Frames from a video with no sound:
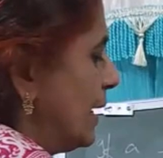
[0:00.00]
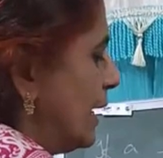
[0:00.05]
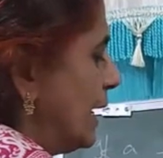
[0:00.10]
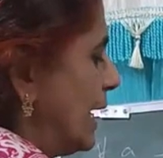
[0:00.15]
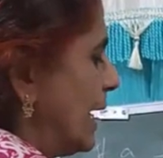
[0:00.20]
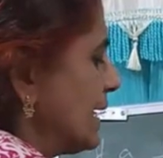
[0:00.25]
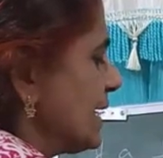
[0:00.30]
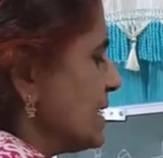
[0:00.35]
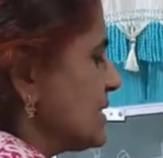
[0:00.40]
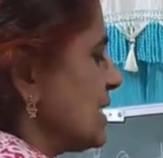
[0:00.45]

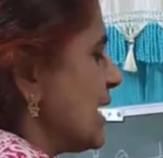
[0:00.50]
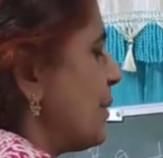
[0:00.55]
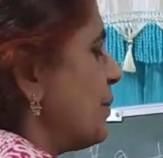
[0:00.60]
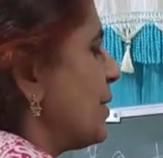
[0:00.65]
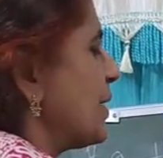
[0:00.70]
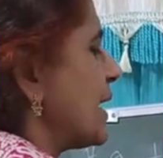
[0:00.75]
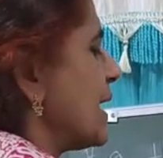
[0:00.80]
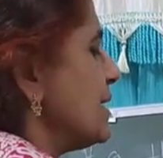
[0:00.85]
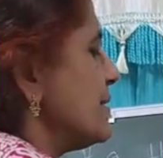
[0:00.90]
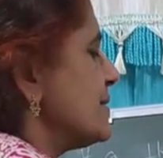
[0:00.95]
Let us name
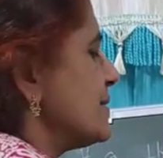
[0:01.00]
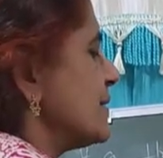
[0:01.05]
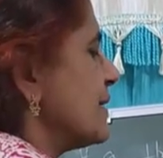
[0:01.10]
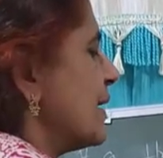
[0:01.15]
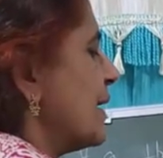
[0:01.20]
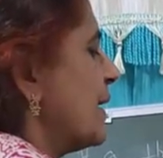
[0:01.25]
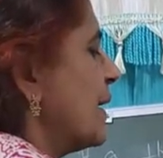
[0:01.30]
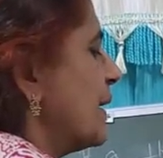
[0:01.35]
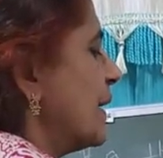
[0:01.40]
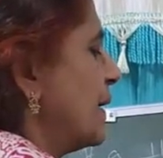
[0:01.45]
it as
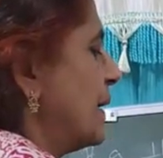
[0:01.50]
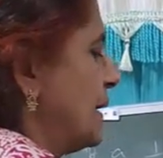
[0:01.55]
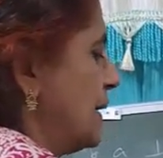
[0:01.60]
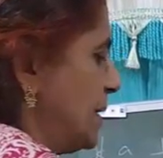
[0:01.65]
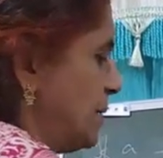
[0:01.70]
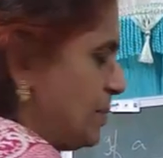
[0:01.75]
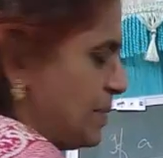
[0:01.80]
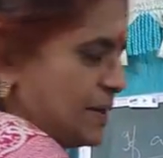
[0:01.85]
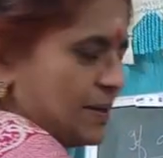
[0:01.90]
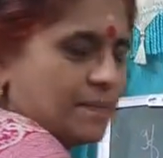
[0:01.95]

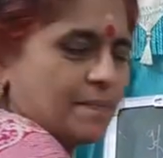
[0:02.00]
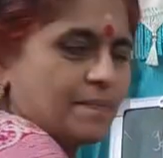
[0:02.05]
AB.